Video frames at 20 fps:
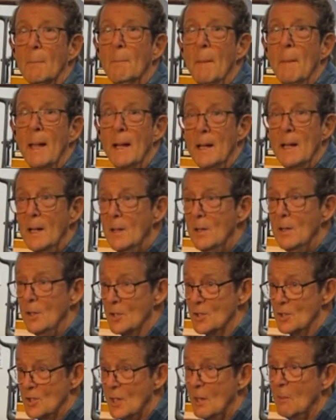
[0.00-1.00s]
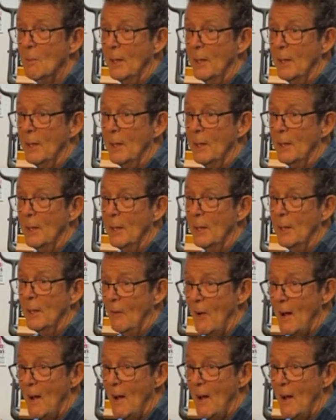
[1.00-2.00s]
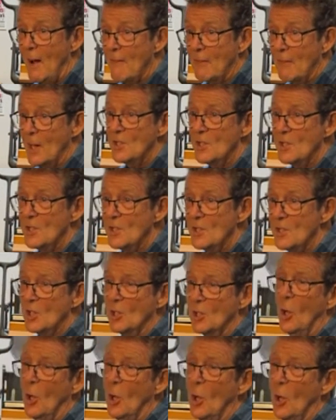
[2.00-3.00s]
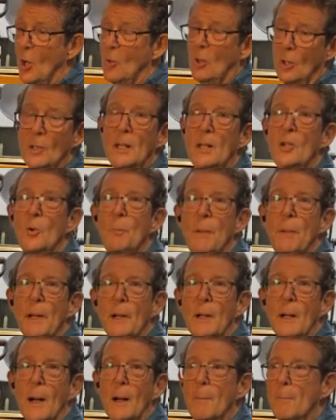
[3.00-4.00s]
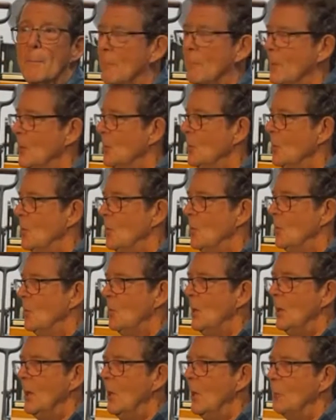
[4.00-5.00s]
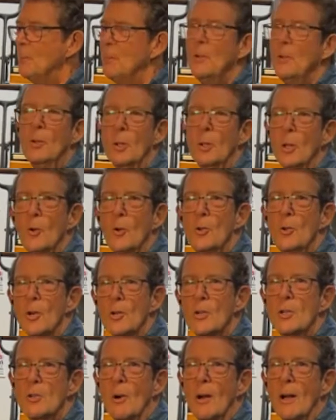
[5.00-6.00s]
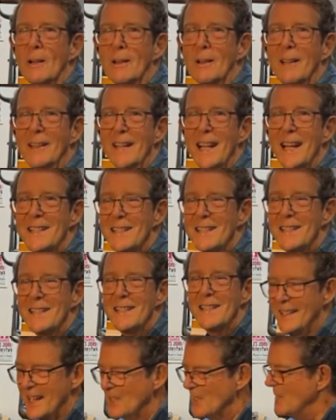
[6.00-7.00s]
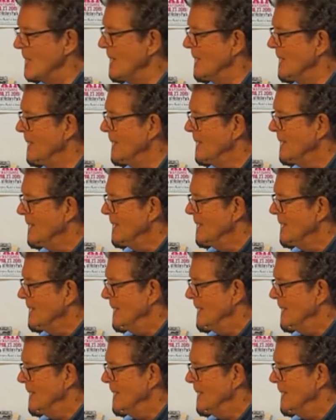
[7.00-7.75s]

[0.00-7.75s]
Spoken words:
Many you'll see when they're advertised, local only, you pick up, we'll help you load your truck, and that's it.